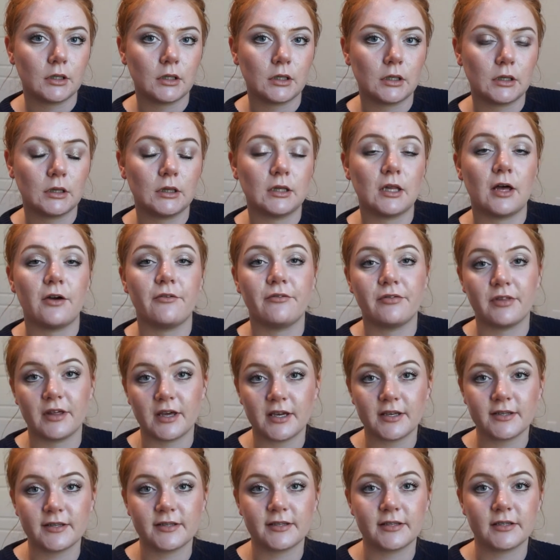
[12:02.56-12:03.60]
love
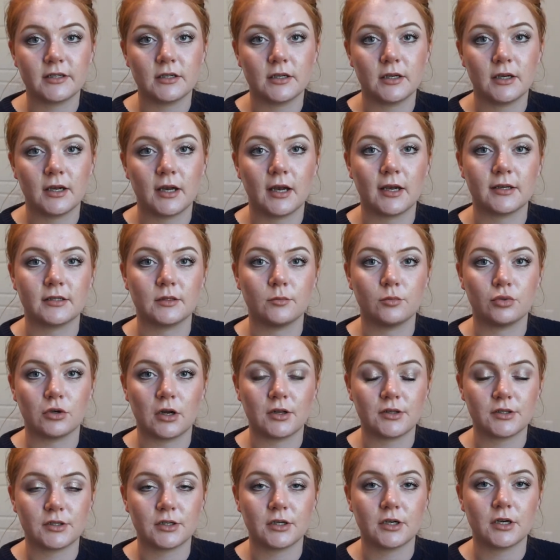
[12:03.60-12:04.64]
this as a
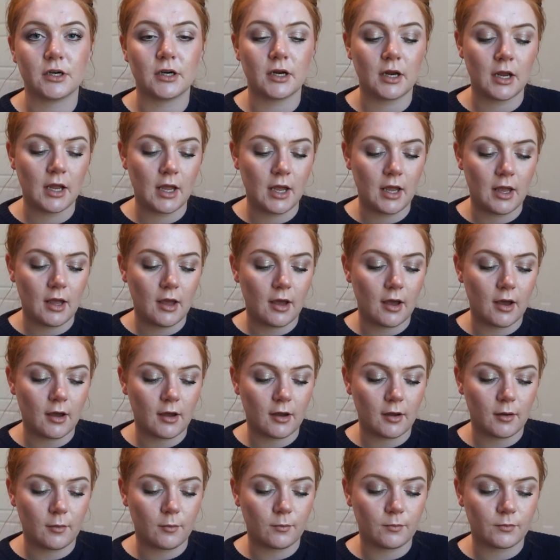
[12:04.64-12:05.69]
bronzer,
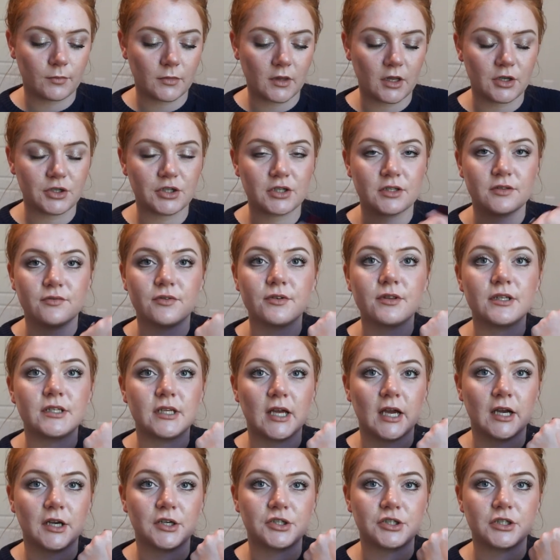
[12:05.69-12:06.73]
just for the
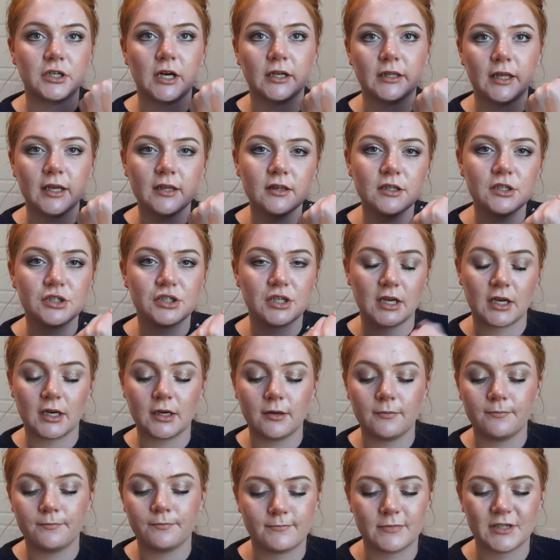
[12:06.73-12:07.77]
texture. I like the
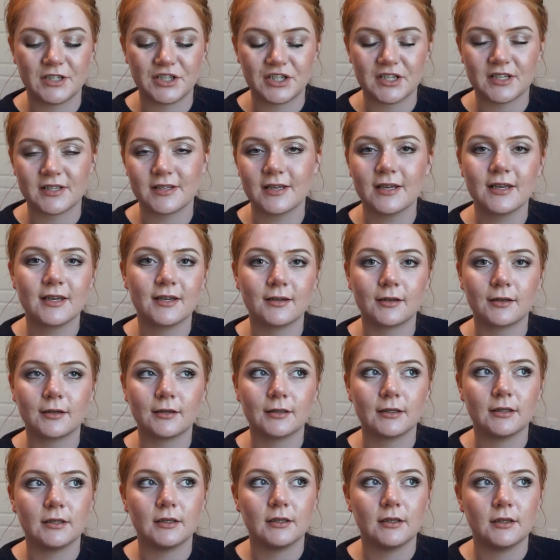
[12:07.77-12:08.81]
shade, but just like
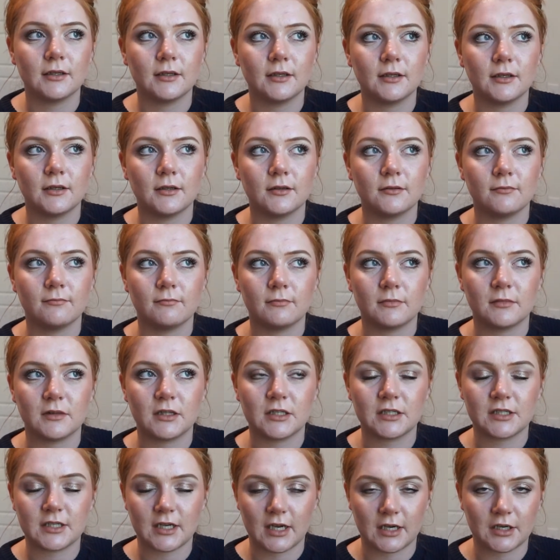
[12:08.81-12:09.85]

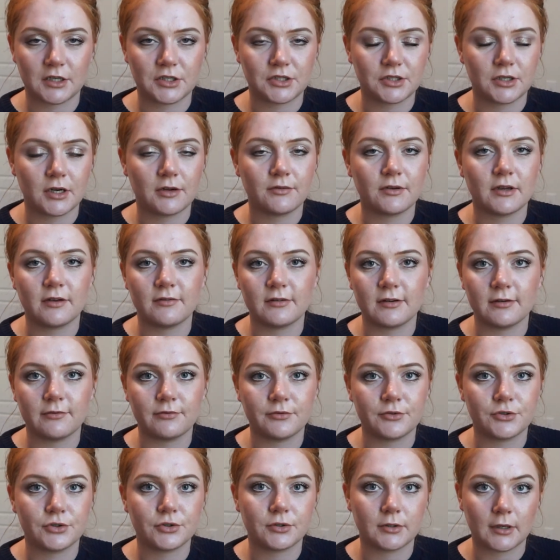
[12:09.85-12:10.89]
the texture of it, if
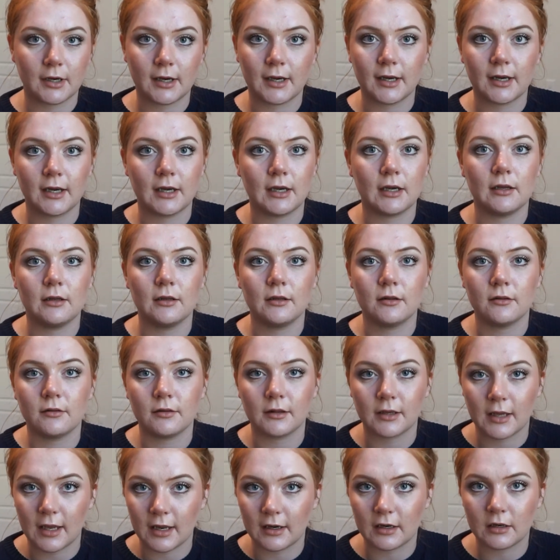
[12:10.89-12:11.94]
you've tried
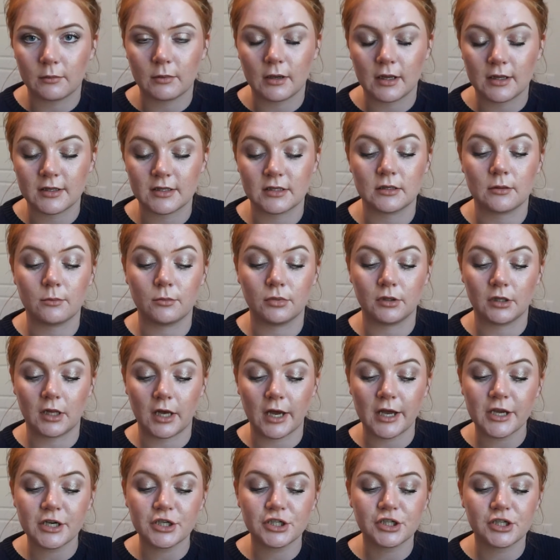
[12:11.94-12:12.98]
the candy paints and the
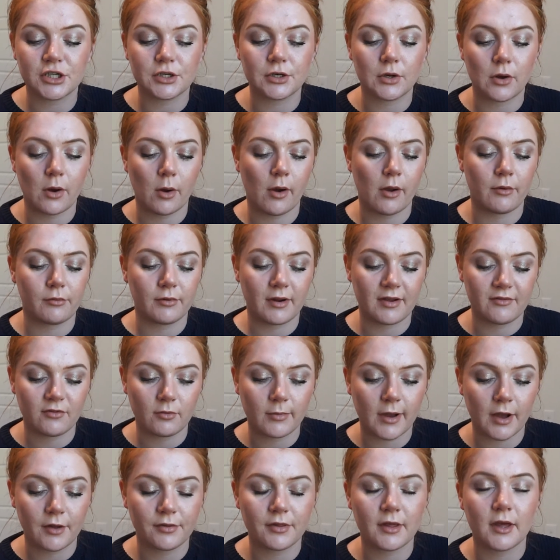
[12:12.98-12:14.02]
blush, you know how I rave
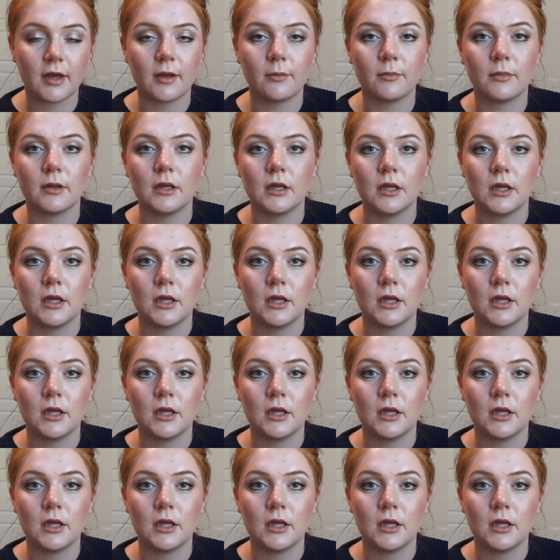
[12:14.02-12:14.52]
about them.